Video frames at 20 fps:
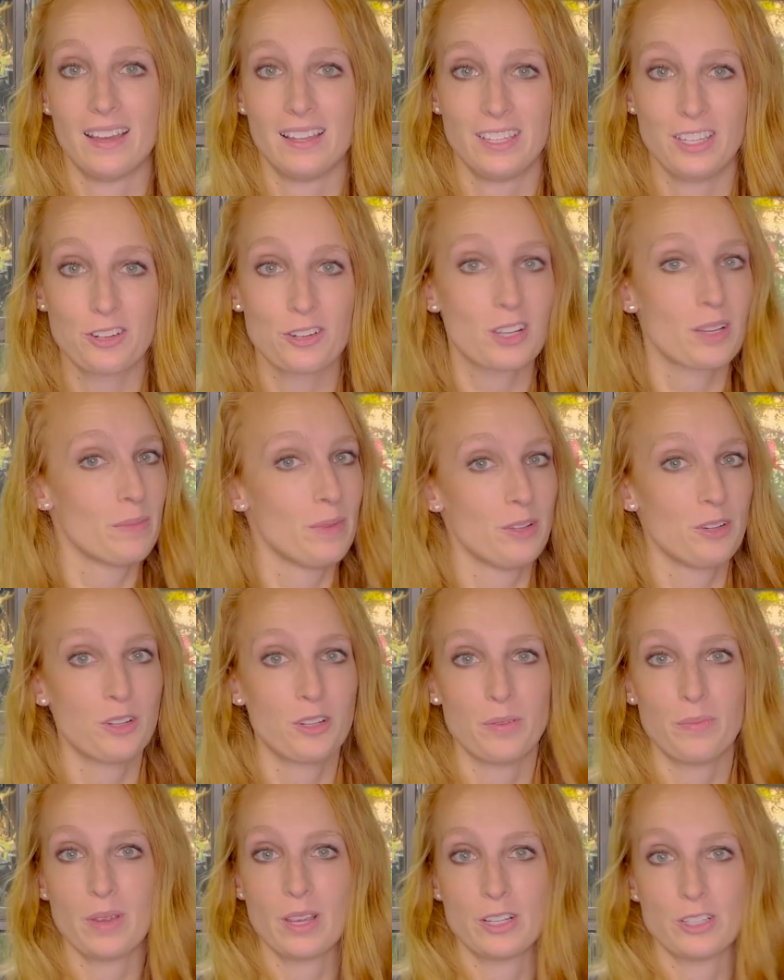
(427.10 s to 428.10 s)
your chameleon
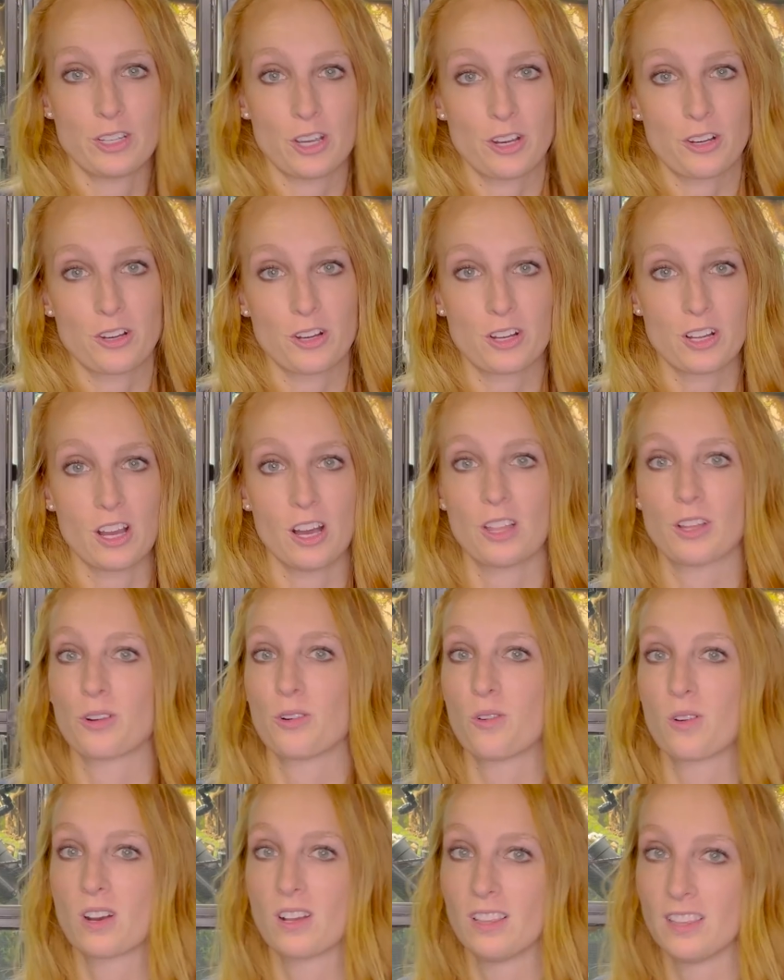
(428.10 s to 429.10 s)
could be a darker color
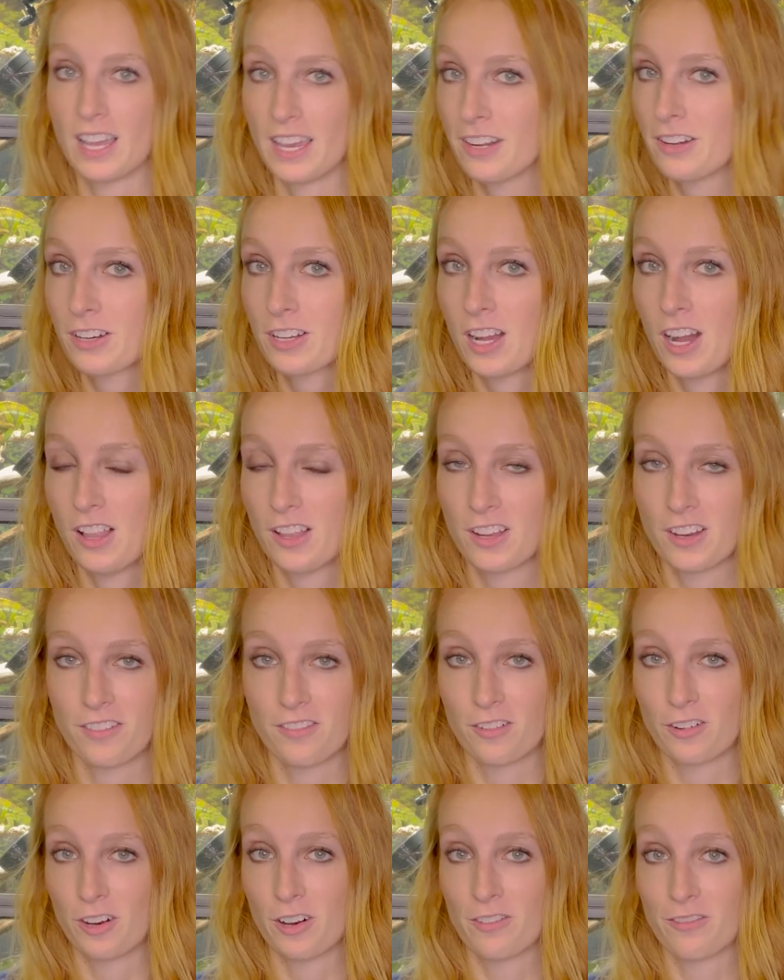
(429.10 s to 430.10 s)
or a lighter color
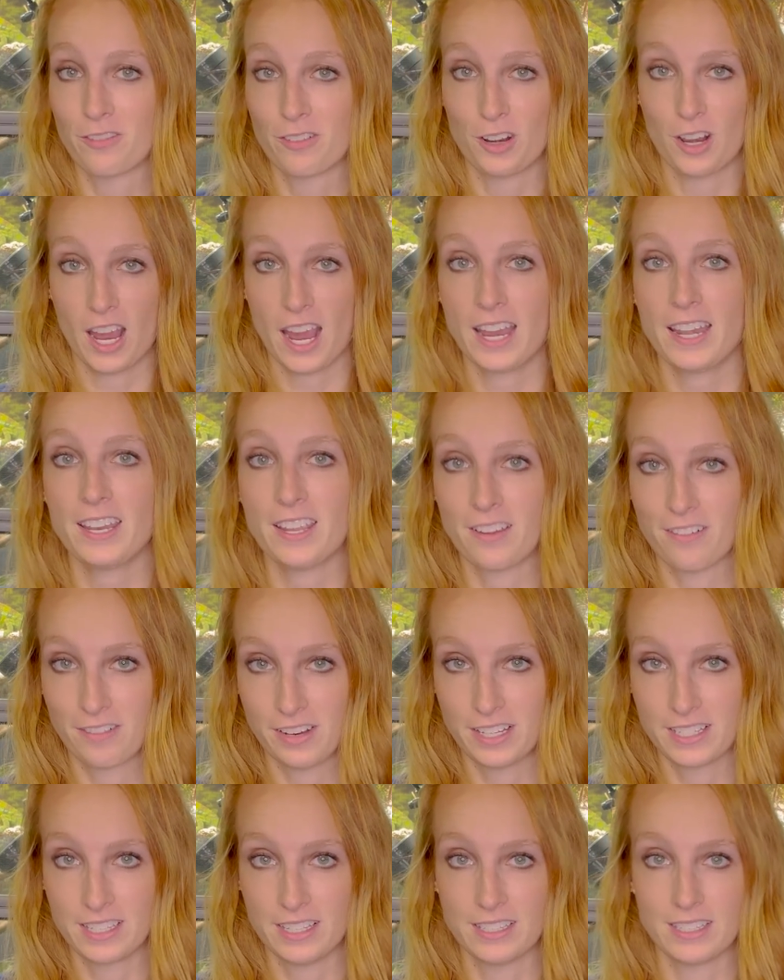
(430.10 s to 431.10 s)
for a variety of
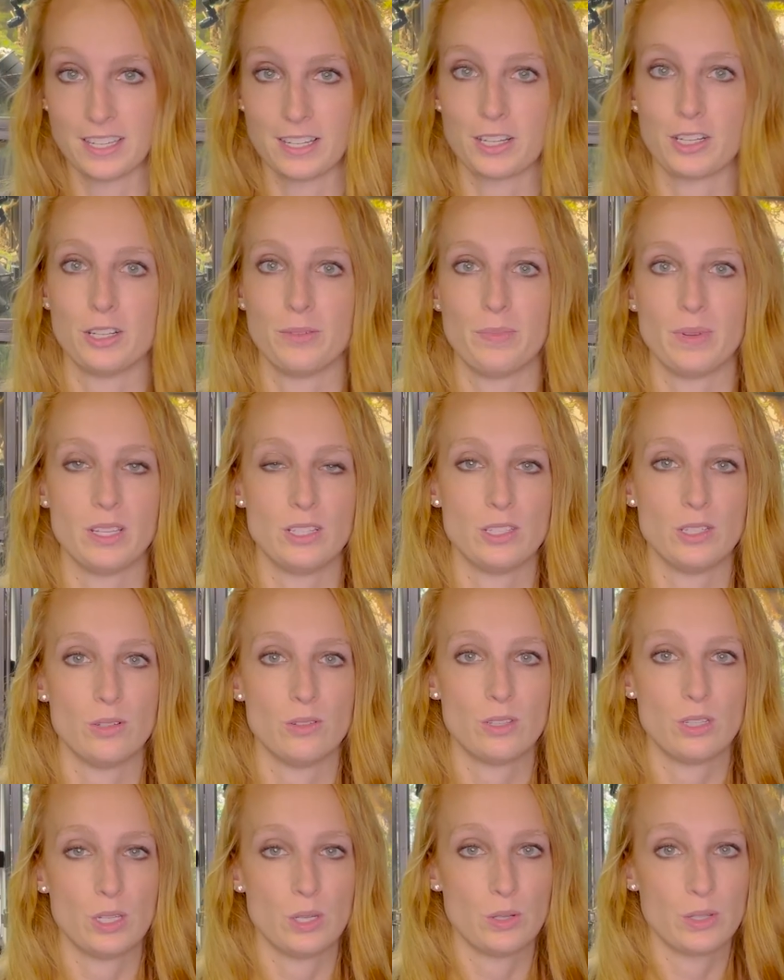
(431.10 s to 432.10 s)
reasons. It could be due
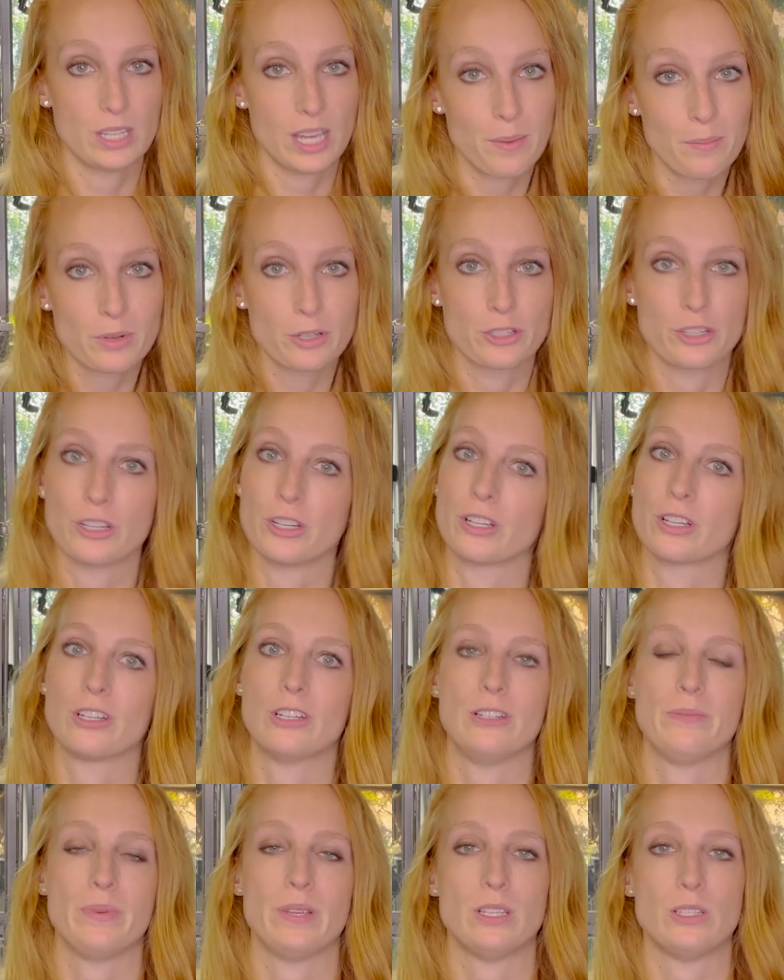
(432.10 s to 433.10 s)
to temperature, it
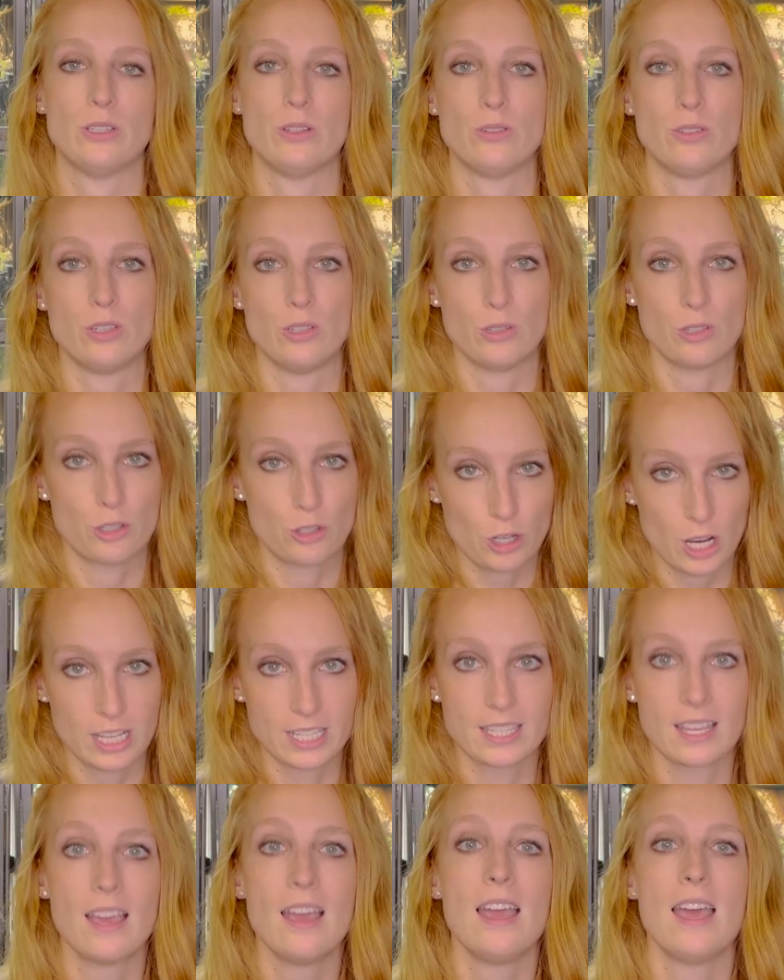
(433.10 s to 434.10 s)
could be due to
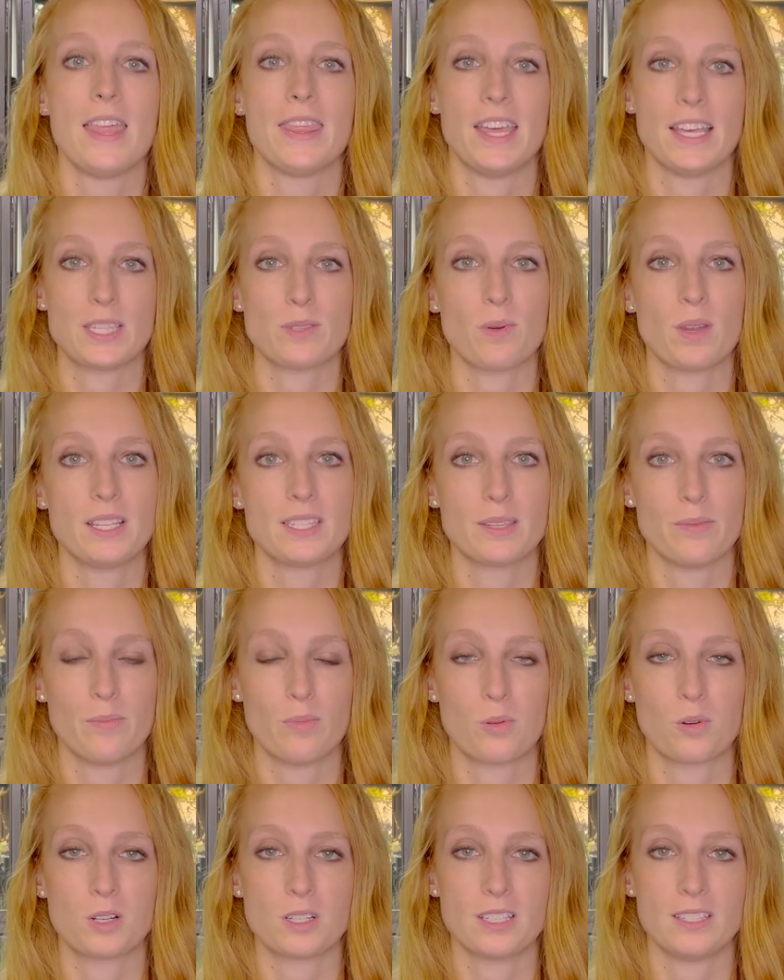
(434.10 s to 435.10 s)
stress. That's why it's
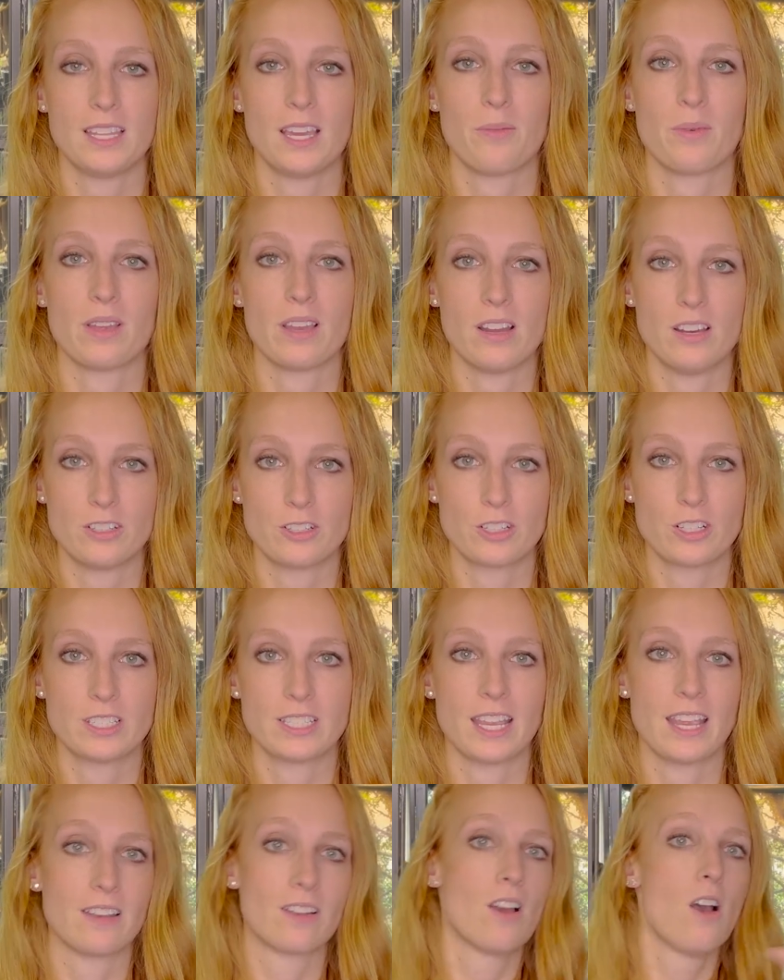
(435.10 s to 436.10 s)
important that we
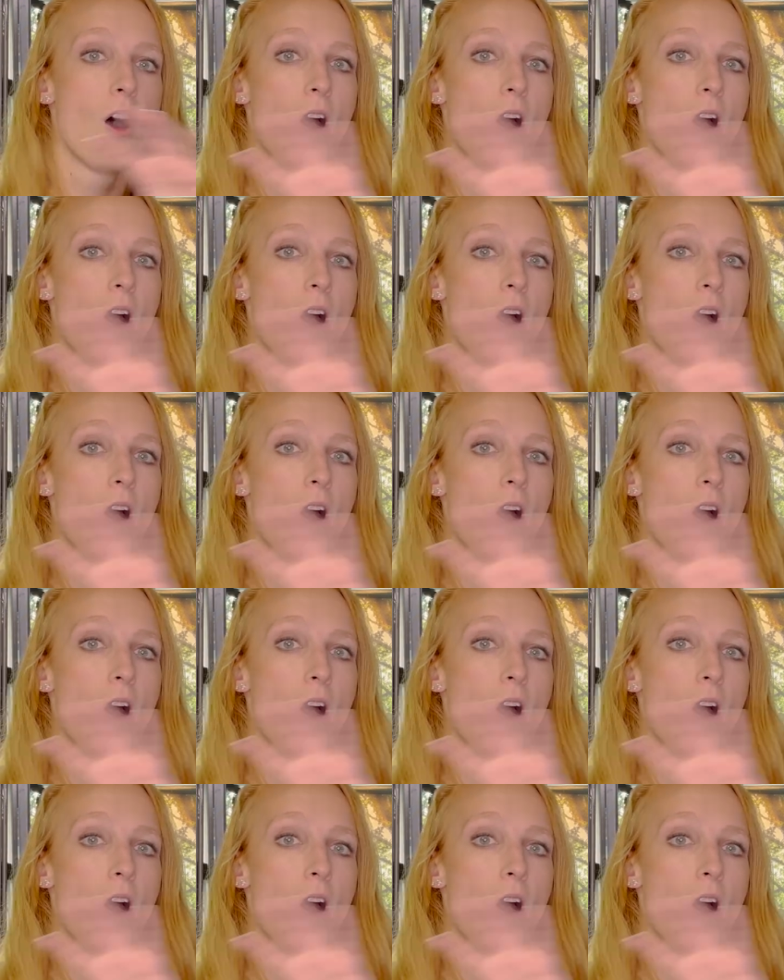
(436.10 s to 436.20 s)
understand